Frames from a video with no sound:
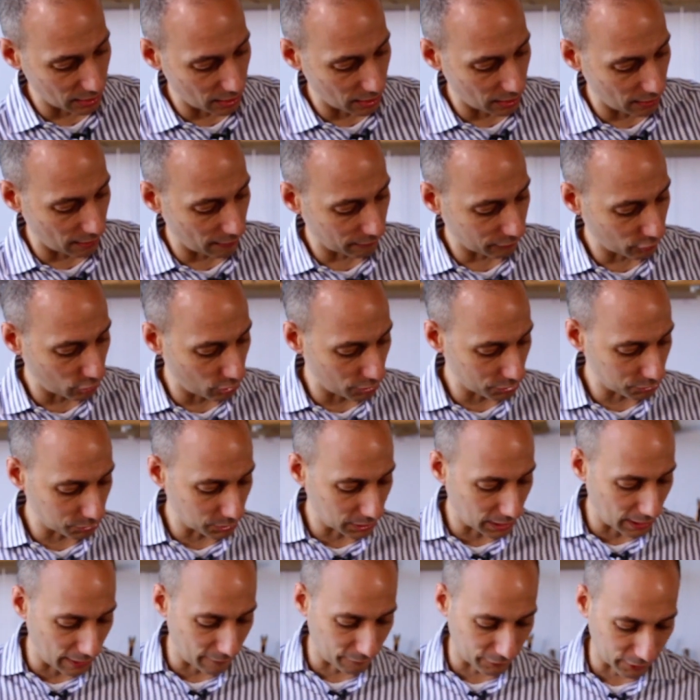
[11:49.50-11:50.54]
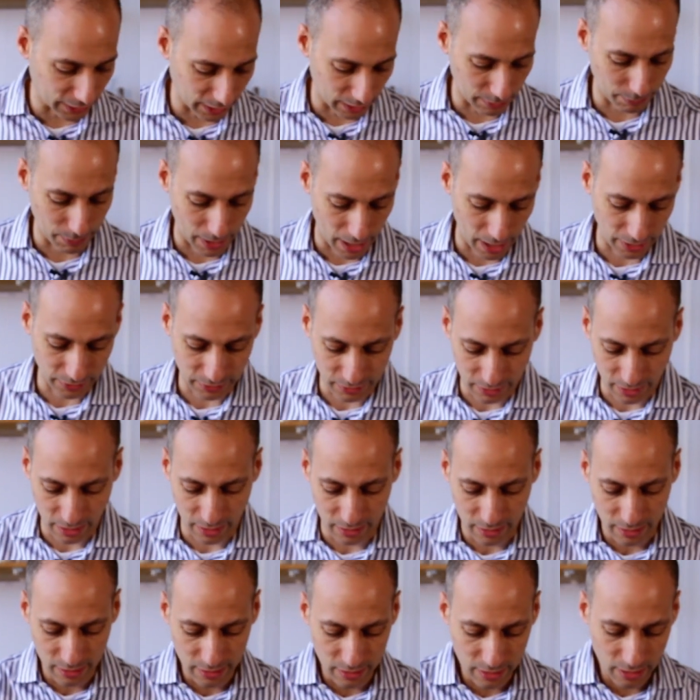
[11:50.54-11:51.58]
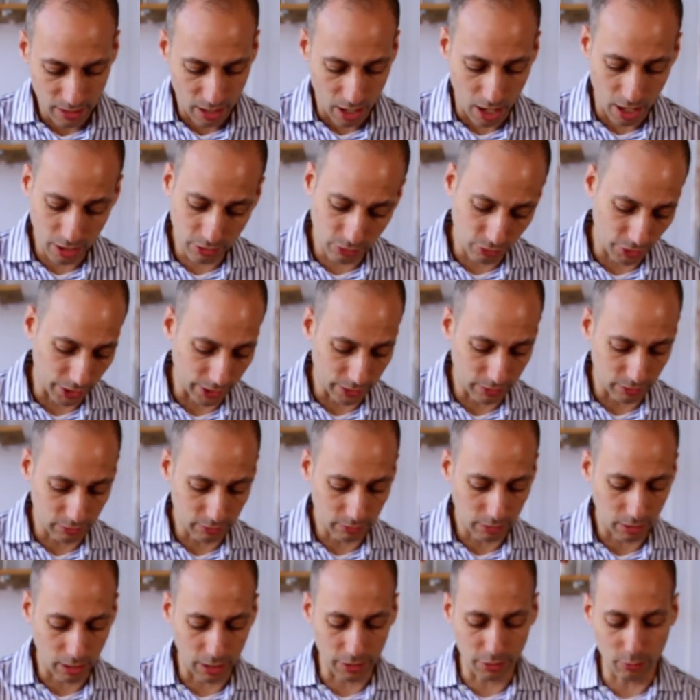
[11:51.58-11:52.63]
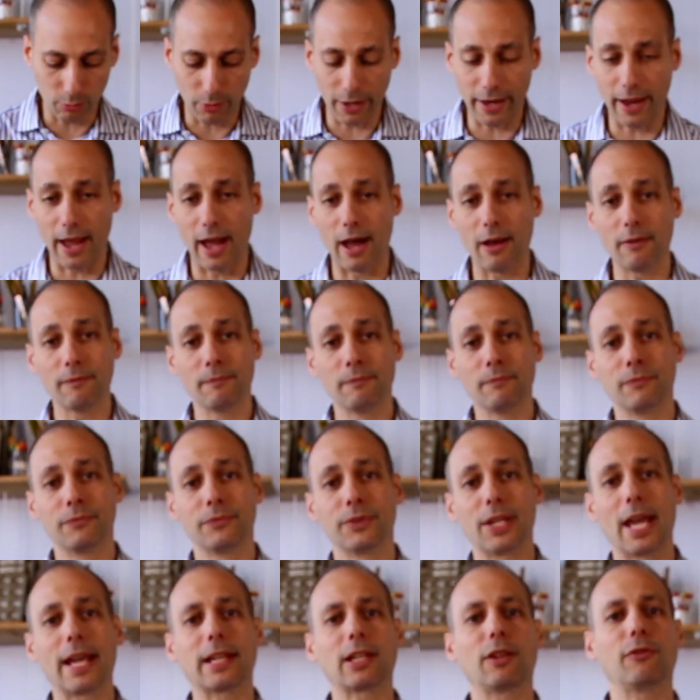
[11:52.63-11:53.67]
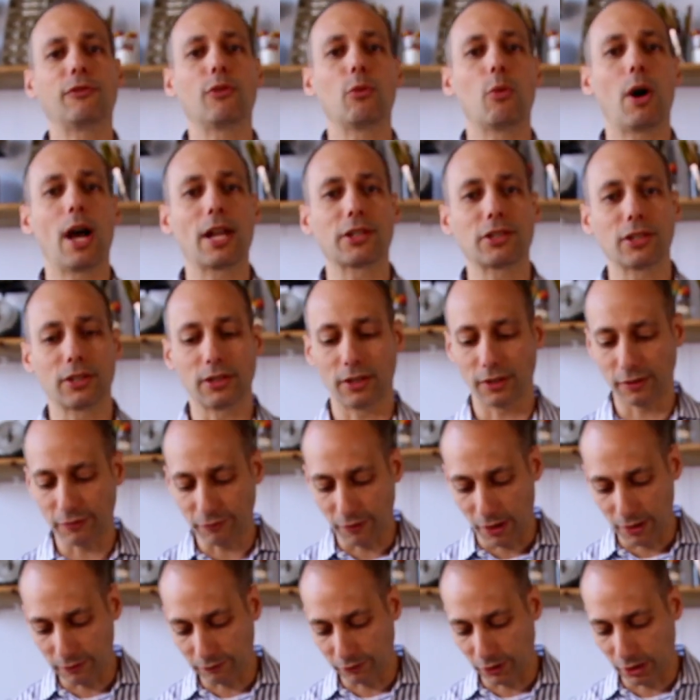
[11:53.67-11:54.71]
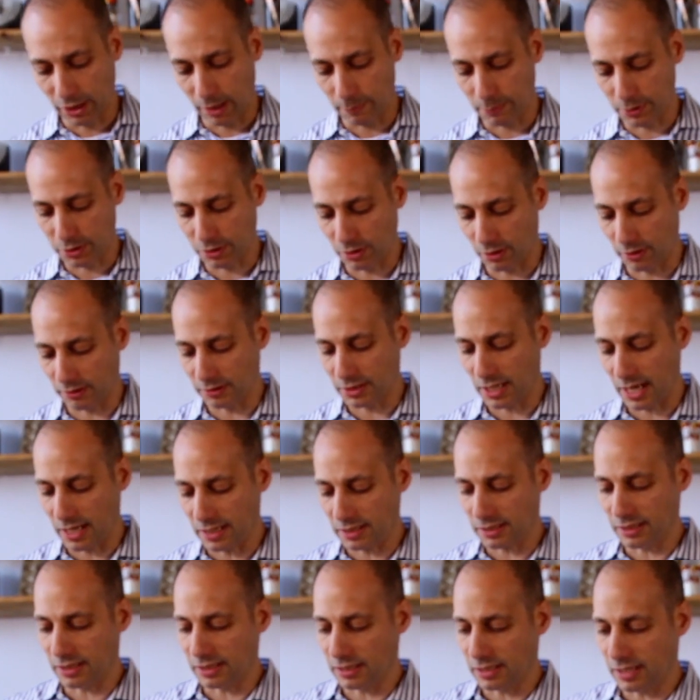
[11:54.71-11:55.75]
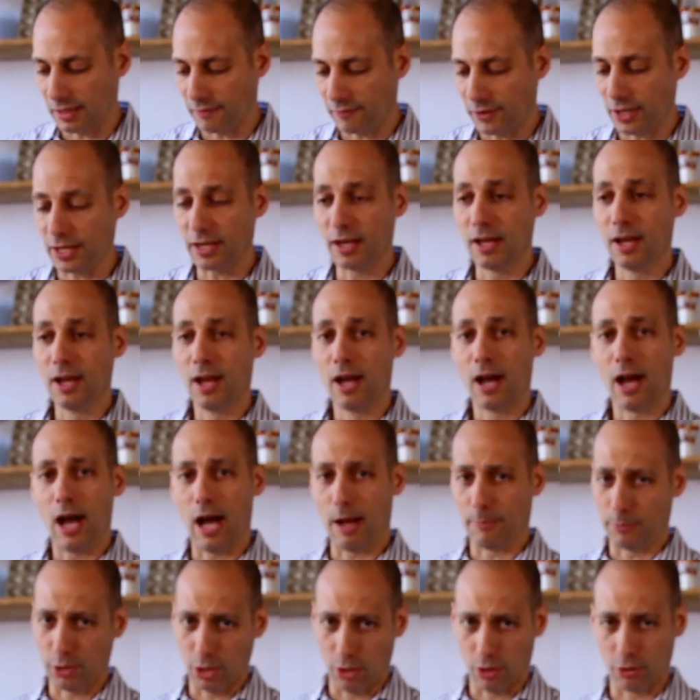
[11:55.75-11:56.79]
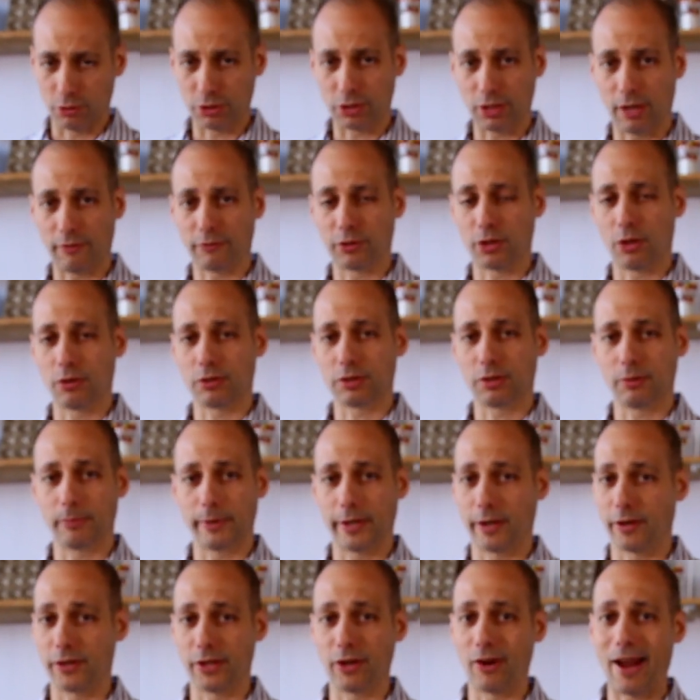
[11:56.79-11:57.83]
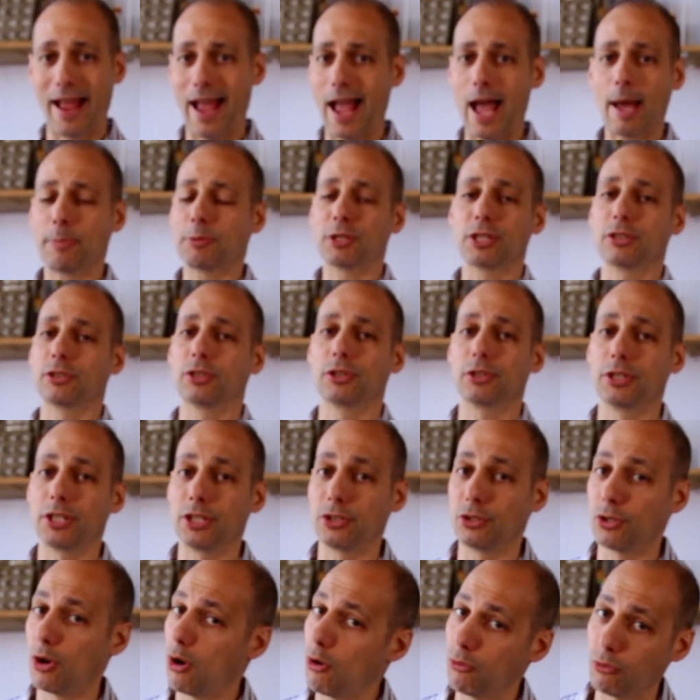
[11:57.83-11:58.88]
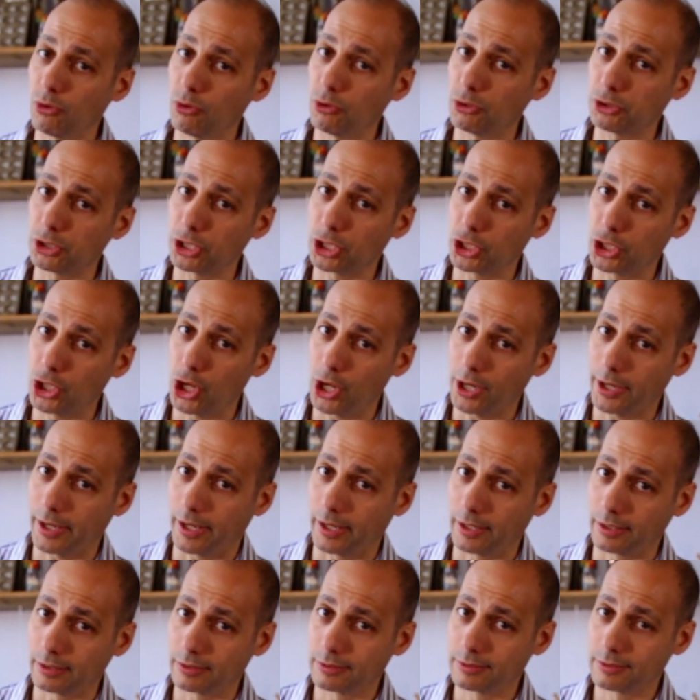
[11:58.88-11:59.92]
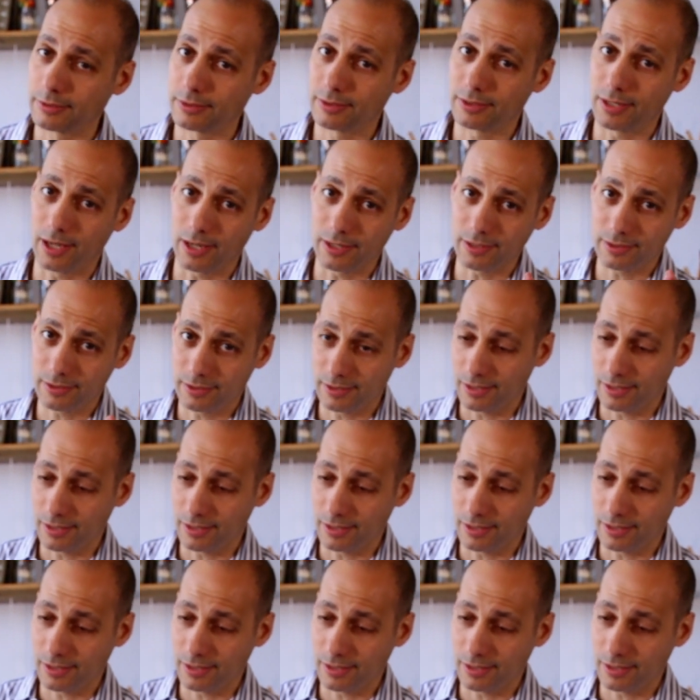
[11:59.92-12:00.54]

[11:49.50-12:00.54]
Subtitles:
of course, we can't forget about our Kringle on the way out. Thank you for watching this fun-filled episode of Taste This TV. I'm your host, Chef Joe Ciminera. There are absolutely no rules in cooking. Taste